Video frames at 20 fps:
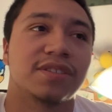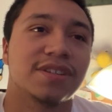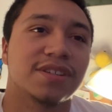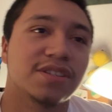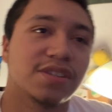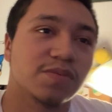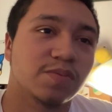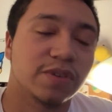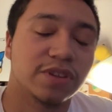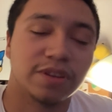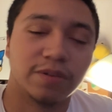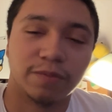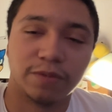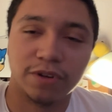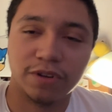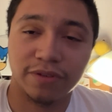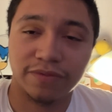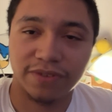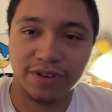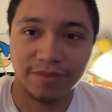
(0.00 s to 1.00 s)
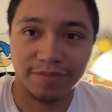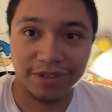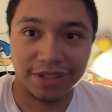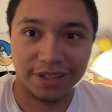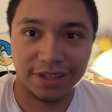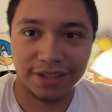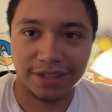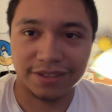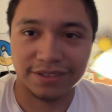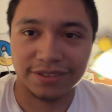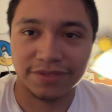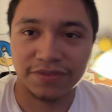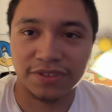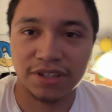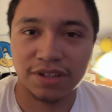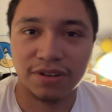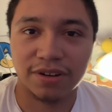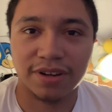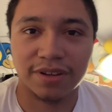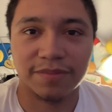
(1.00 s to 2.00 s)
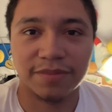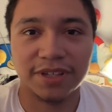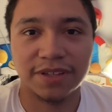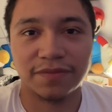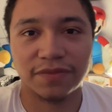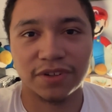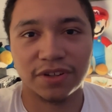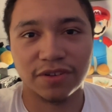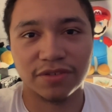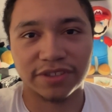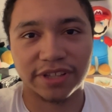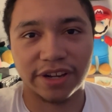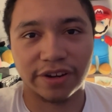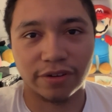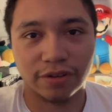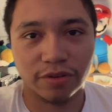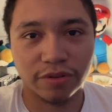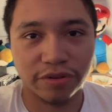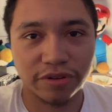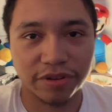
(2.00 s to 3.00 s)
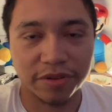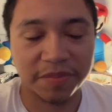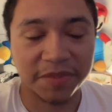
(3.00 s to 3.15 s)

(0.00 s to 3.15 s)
This is when the real fun begins, if you know what I mean, for those that are older than